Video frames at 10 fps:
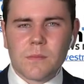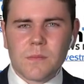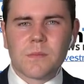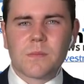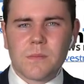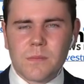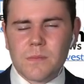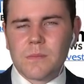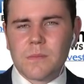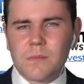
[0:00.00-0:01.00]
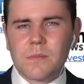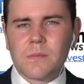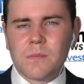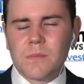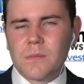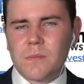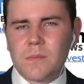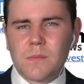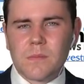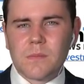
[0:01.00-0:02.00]

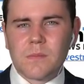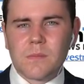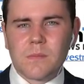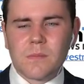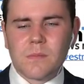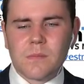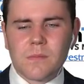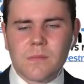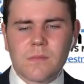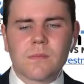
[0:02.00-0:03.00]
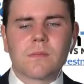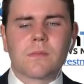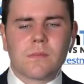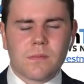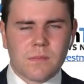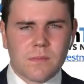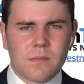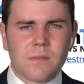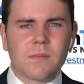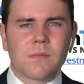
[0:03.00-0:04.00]

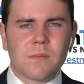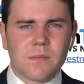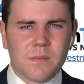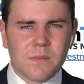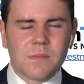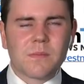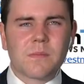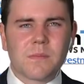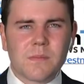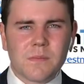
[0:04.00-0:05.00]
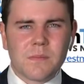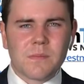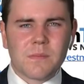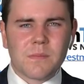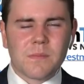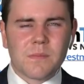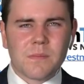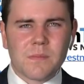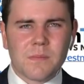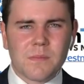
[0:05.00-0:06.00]

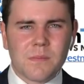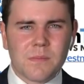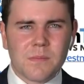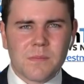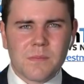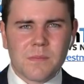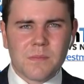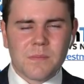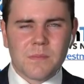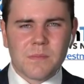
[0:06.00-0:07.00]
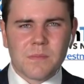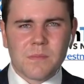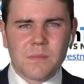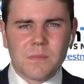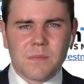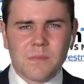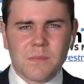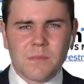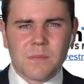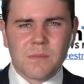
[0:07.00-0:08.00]
No words are spoken by the person on screen.